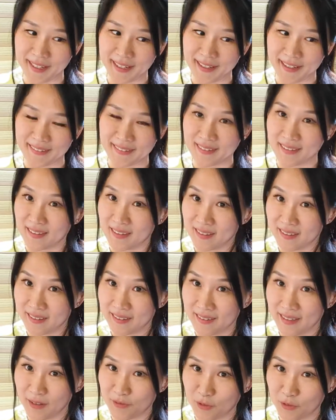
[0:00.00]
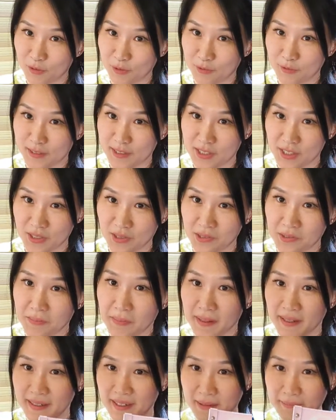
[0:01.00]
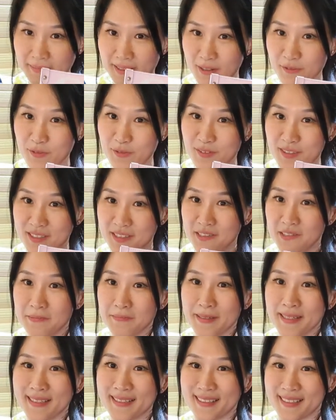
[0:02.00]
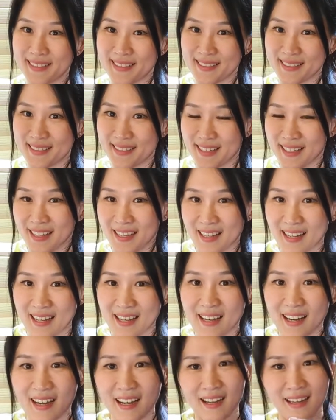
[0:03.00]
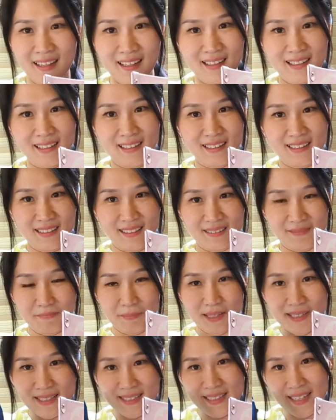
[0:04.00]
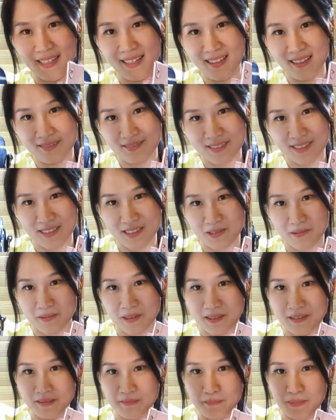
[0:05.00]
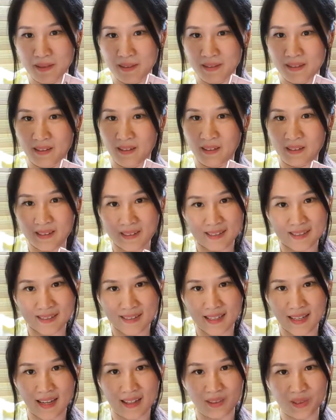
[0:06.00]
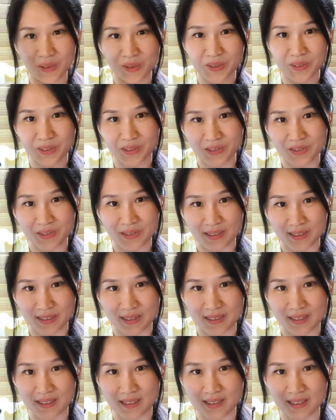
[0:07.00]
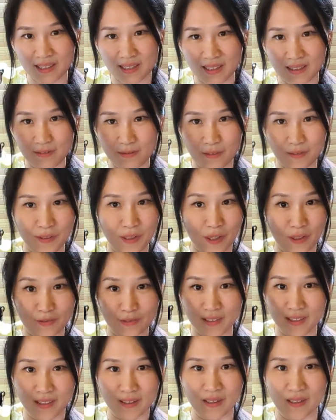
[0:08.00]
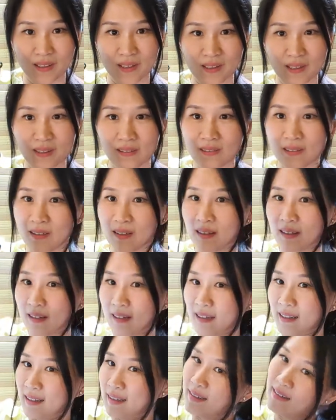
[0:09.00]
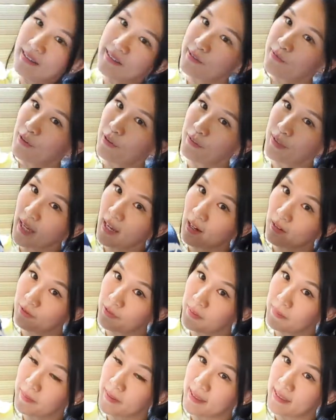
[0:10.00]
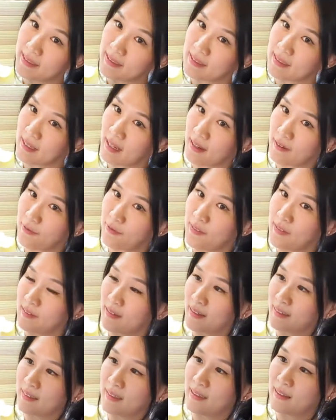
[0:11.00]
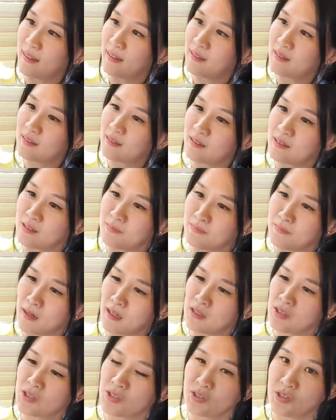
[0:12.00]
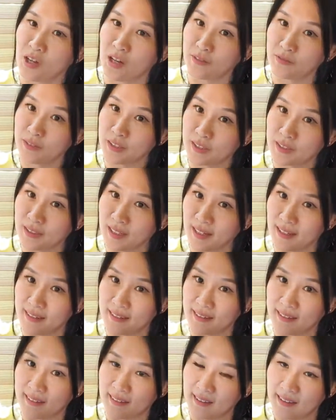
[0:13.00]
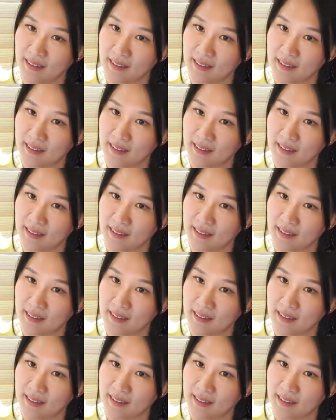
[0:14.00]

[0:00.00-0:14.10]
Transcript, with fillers: I let the Neverfull version go. But and I'm left with these two pieces. My son loves this one, but honestly, I don't use this very often at all. It is a very carefree piece. I feel like the leather is much softer and